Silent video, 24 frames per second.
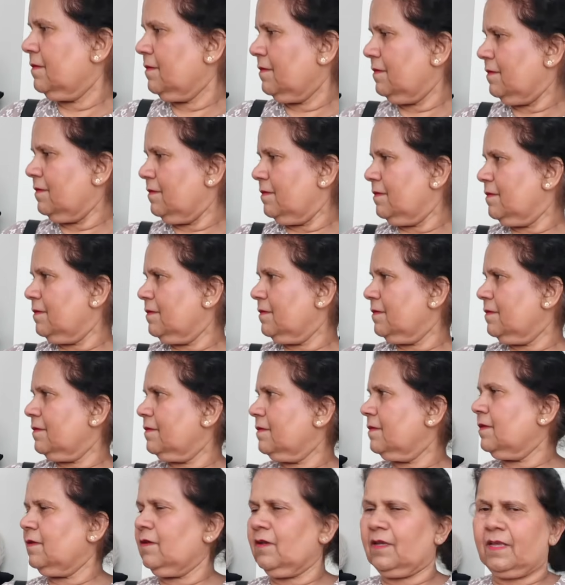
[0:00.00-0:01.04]
It's
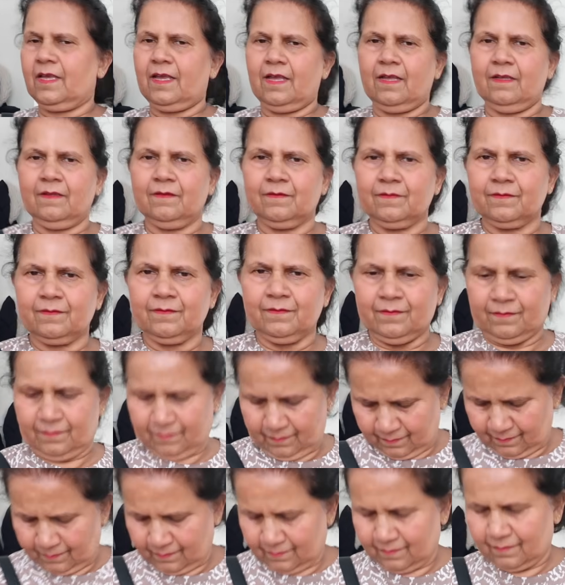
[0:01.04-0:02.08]
lovely. Okay. It's nice to get a new
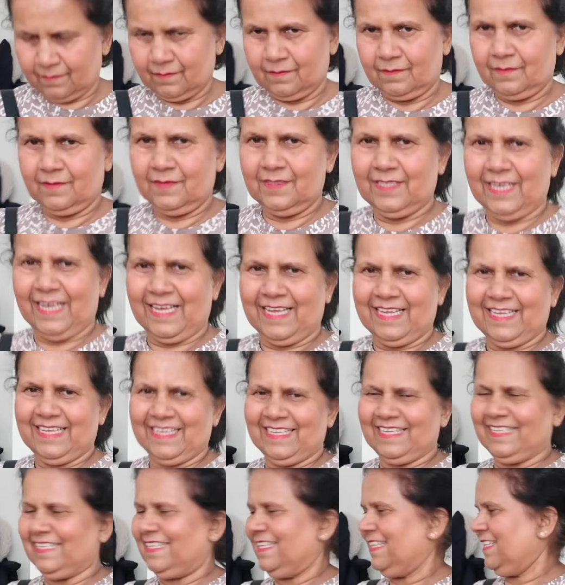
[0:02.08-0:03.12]
bag, isn't it? It's a nice
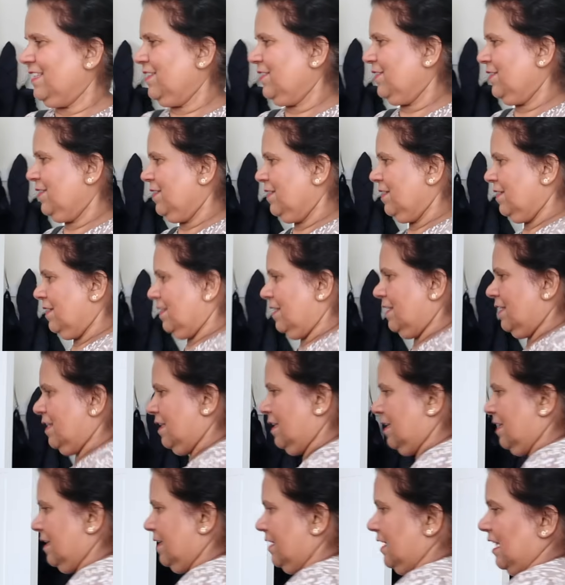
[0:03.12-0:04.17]
feeling.
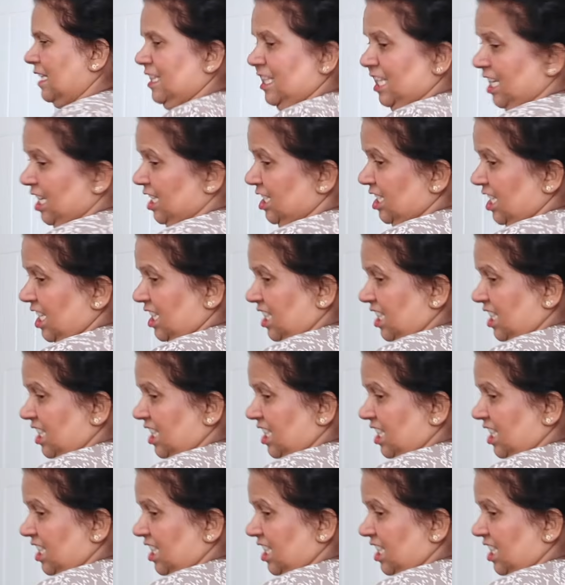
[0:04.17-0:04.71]
You happy?